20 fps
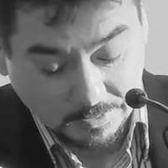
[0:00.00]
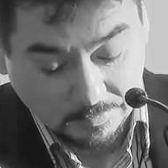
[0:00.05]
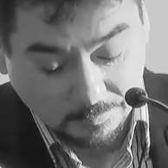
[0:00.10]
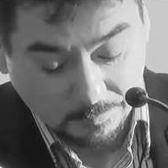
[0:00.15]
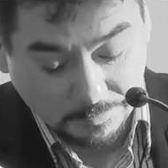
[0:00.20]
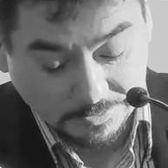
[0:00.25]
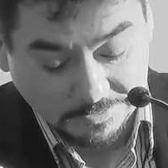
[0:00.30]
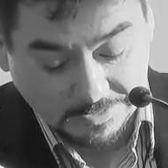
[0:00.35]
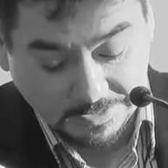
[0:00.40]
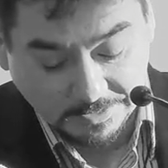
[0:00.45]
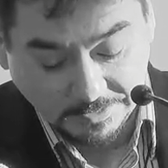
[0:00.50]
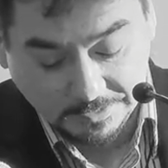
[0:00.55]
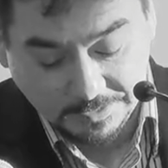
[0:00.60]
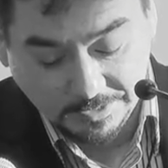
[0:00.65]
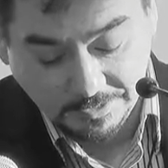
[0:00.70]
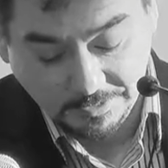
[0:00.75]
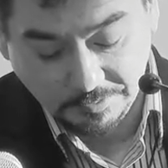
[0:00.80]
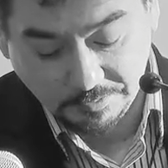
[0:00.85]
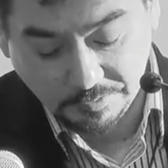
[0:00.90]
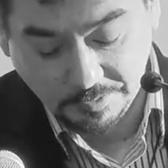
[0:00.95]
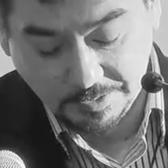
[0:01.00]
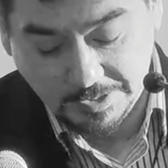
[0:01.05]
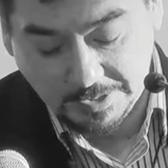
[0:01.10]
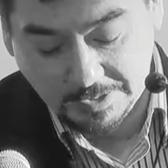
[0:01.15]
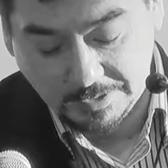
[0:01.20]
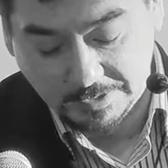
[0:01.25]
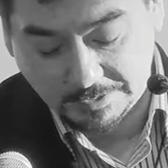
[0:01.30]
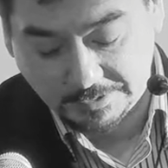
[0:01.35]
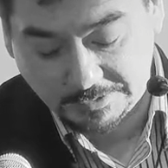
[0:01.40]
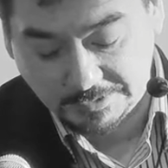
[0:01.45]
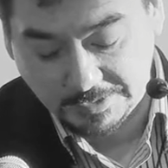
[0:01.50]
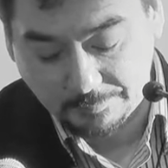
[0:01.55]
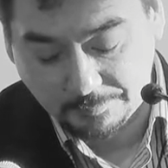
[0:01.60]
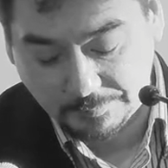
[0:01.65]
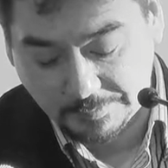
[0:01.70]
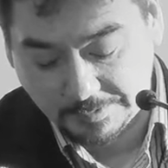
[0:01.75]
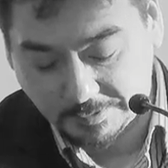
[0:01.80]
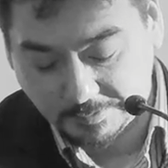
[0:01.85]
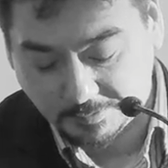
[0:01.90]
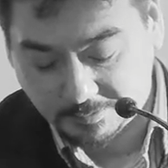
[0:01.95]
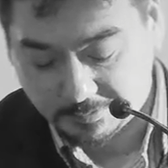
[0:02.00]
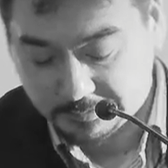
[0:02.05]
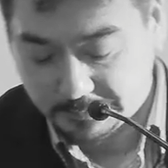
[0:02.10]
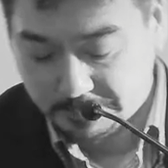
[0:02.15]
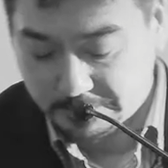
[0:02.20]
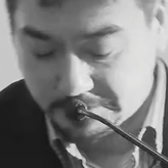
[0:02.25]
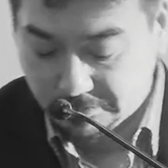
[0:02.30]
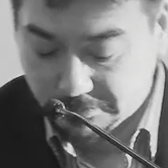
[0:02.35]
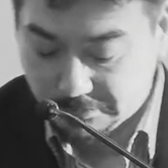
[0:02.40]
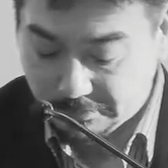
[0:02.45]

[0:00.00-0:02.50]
must continue to gain acceptance